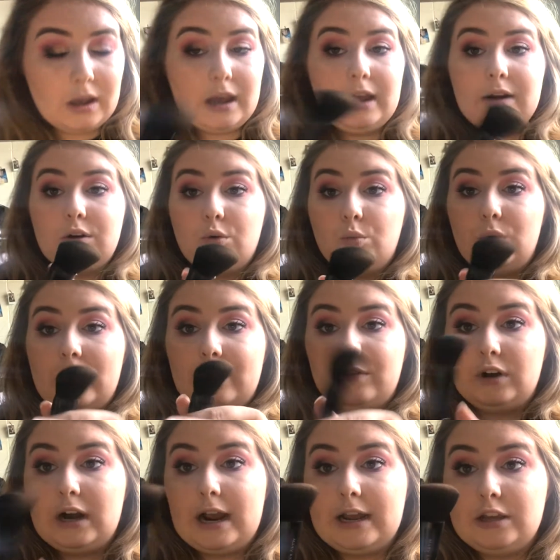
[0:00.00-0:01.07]
And
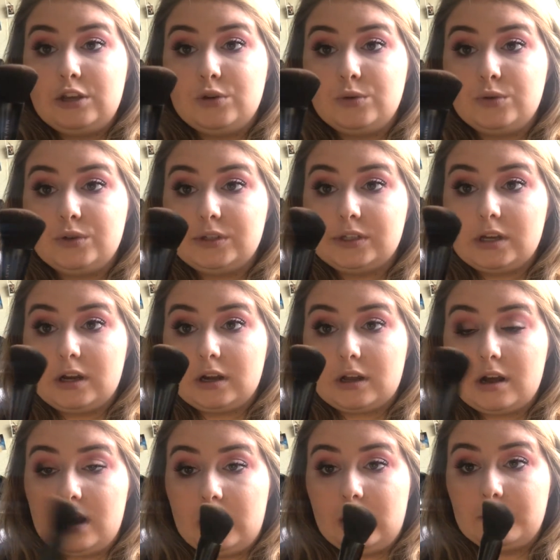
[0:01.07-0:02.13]
whenever I use
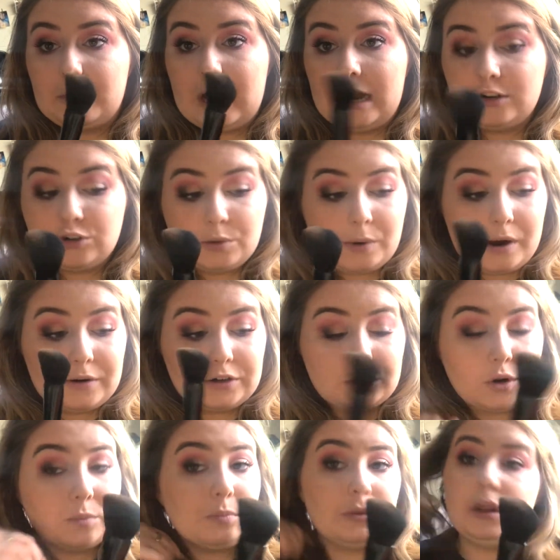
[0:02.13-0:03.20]
contour powders
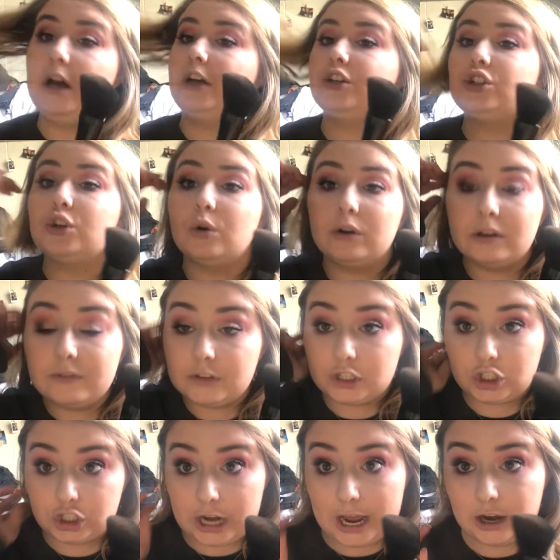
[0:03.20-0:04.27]
or blush or even
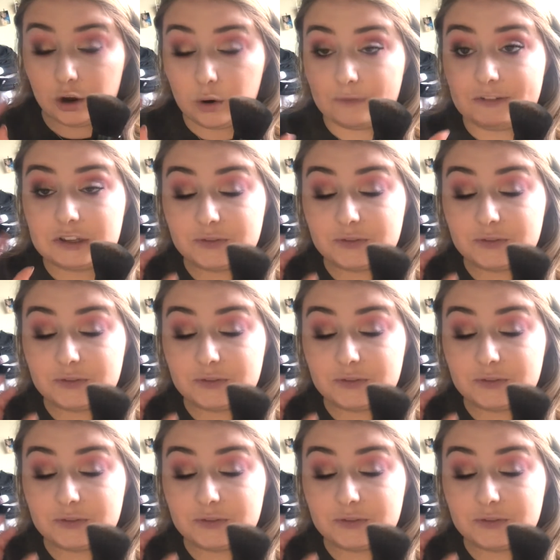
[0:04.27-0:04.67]
shadow,